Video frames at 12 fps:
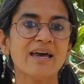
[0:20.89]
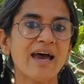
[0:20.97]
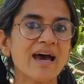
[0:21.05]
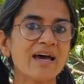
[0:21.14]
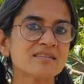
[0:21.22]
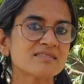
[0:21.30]

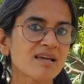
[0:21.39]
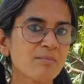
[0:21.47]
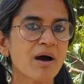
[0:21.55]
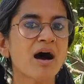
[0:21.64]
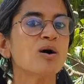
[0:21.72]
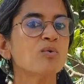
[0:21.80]
and
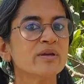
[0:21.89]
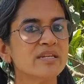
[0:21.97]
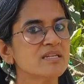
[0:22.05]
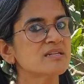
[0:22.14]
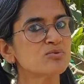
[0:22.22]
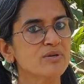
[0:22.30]
somehow we
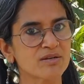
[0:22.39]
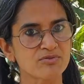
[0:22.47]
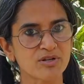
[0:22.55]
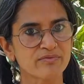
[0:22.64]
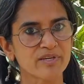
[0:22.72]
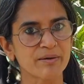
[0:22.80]
needed to get
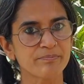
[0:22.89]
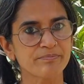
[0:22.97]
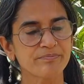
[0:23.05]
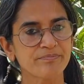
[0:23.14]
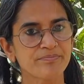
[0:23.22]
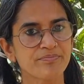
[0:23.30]
rid of them.
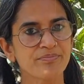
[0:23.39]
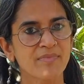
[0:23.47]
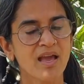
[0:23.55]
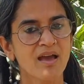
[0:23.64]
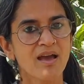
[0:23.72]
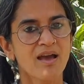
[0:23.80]

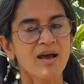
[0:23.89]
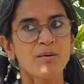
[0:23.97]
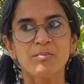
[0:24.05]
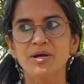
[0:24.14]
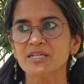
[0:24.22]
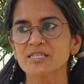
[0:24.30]

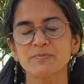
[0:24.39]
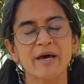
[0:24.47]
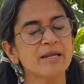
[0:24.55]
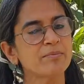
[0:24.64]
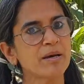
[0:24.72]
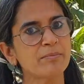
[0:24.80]
But
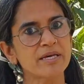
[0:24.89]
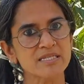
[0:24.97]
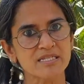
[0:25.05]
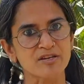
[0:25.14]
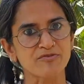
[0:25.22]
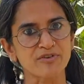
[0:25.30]
despite my
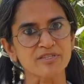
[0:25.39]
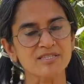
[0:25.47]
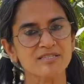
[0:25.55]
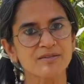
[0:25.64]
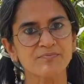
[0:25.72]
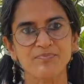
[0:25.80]
best
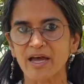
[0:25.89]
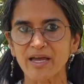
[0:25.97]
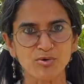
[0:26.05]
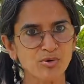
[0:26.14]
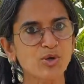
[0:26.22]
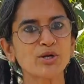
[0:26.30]
efforts, I
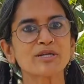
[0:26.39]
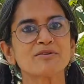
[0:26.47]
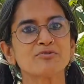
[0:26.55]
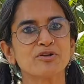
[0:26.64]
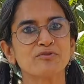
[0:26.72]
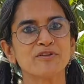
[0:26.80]
could not get
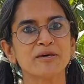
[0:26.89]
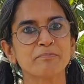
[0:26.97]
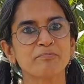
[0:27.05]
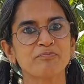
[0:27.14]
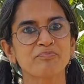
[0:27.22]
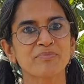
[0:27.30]
rid of them.
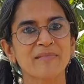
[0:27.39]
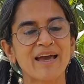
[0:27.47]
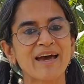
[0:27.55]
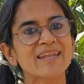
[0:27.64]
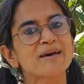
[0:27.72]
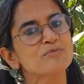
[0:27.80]

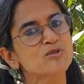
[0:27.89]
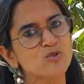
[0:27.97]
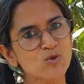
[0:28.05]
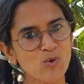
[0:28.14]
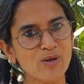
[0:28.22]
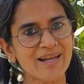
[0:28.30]
And I'm
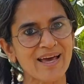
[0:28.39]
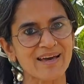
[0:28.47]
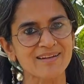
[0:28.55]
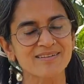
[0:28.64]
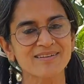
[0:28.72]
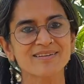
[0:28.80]
so
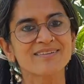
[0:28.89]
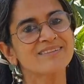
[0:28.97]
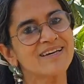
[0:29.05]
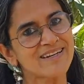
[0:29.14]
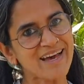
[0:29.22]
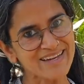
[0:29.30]
glad
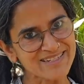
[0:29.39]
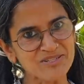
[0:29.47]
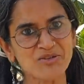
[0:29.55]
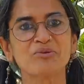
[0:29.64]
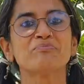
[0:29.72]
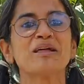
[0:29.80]
that I did
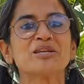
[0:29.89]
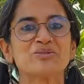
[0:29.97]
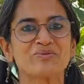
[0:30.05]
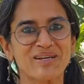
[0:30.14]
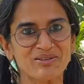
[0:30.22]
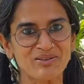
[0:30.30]
not manage to
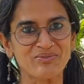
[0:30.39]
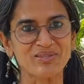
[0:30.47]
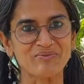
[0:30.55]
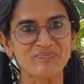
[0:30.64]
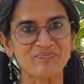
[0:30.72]
get rid of them.